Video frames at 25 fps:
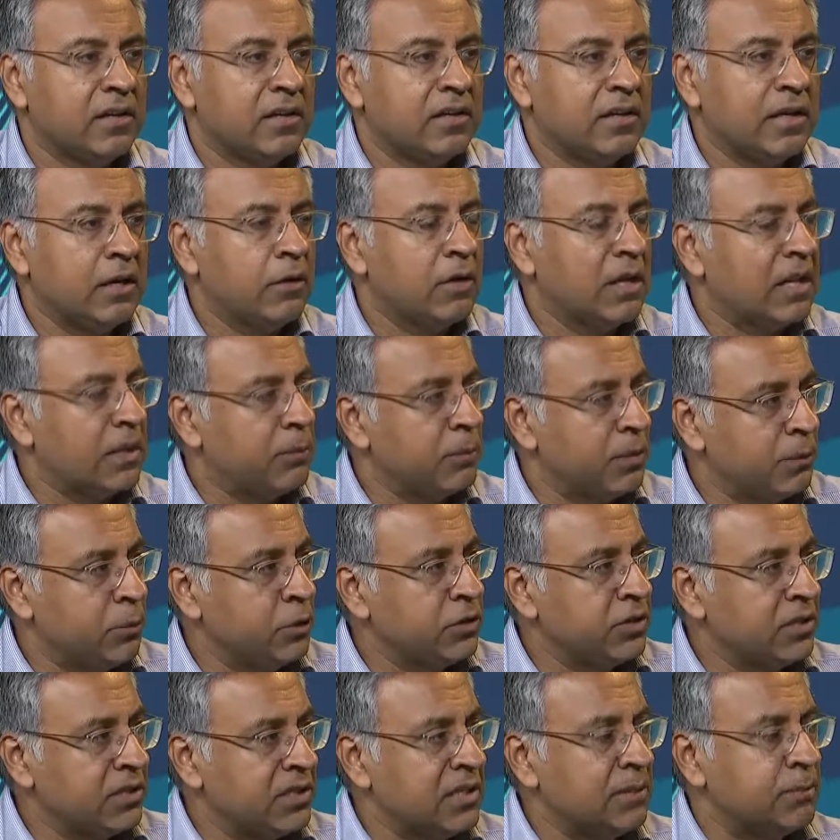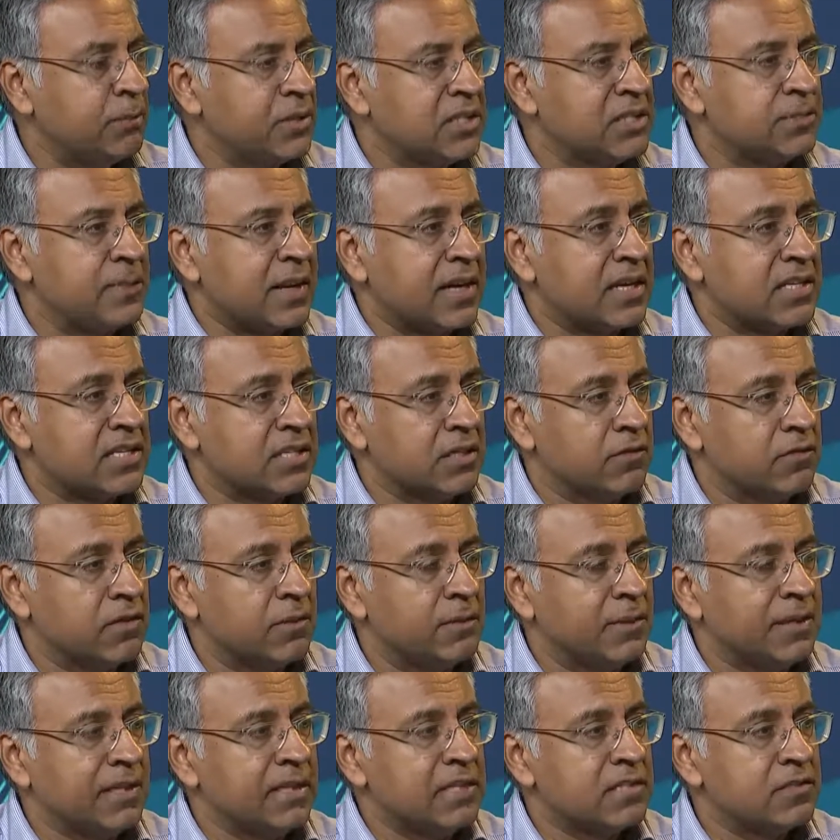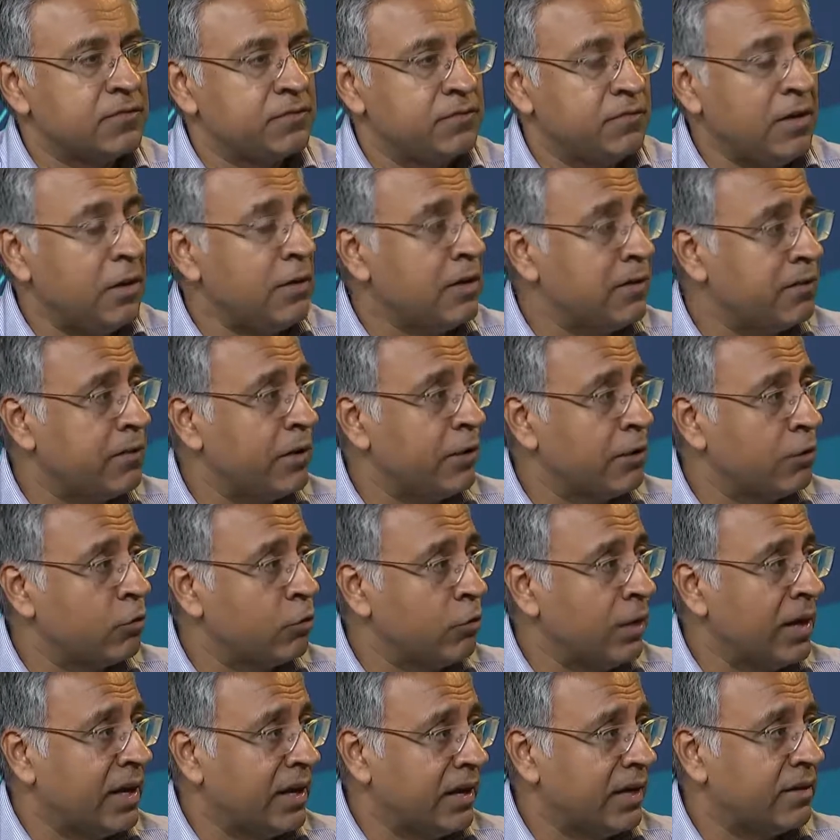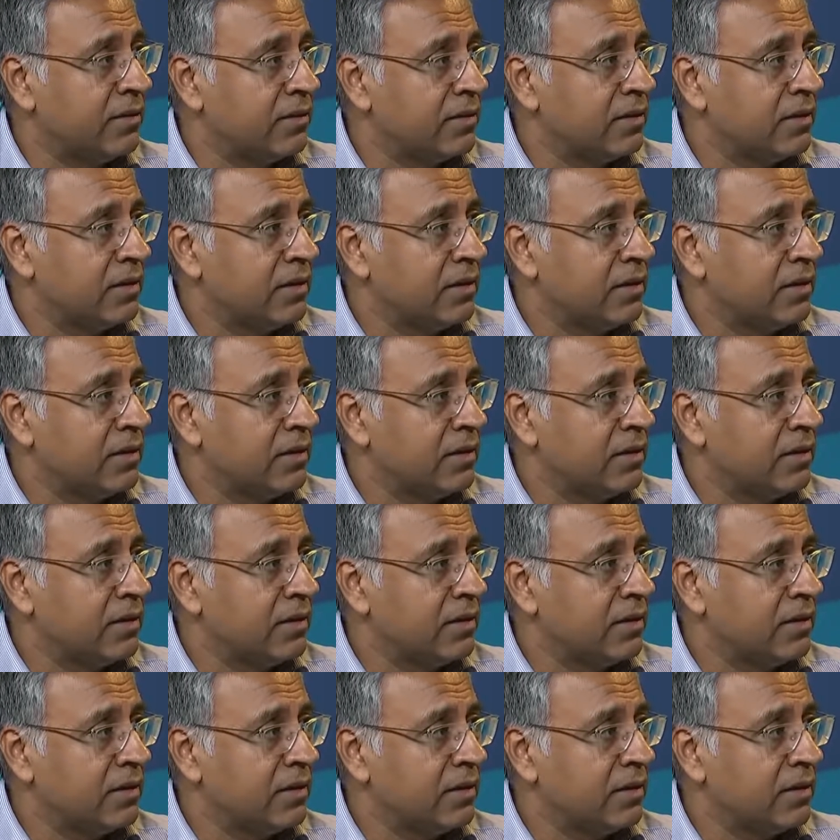Now, we'll put it in perspective. I mean, it's very, very rare.